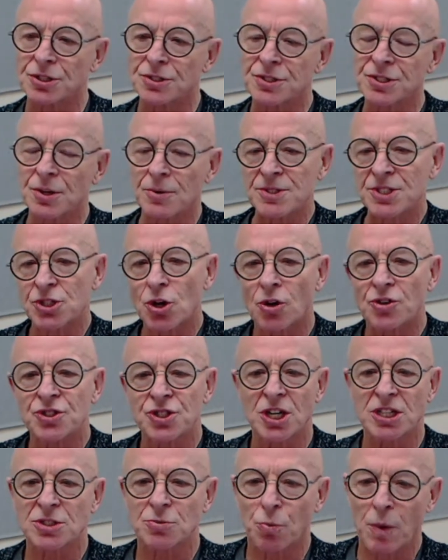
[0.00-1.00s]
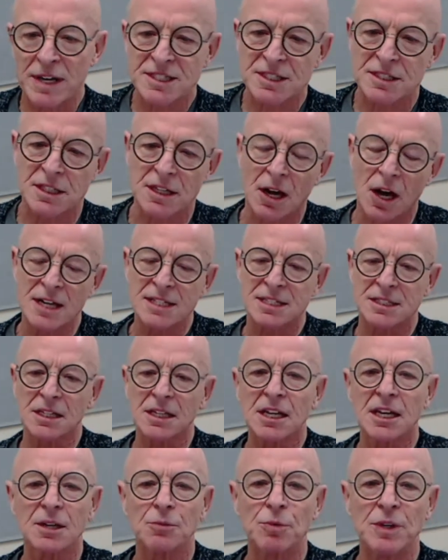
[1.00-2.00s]
So it's not just westernized
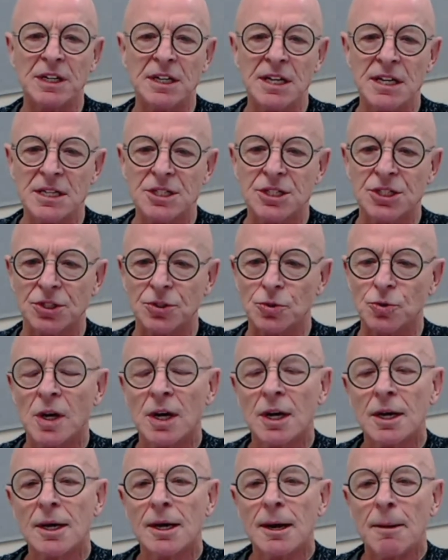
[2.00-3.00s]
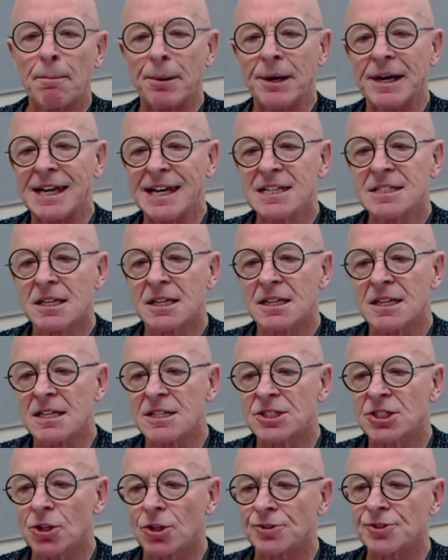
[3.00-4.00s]
thinking we need to bring into these
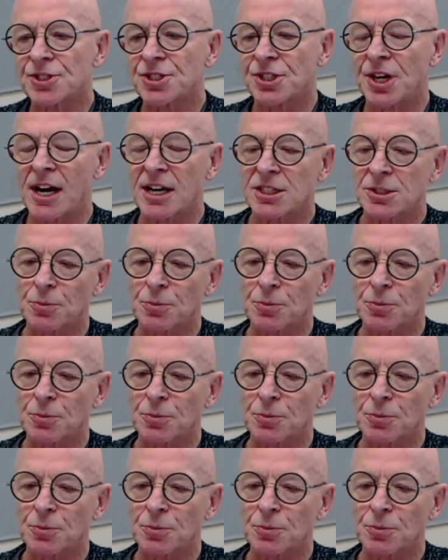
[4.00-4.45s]
constructs.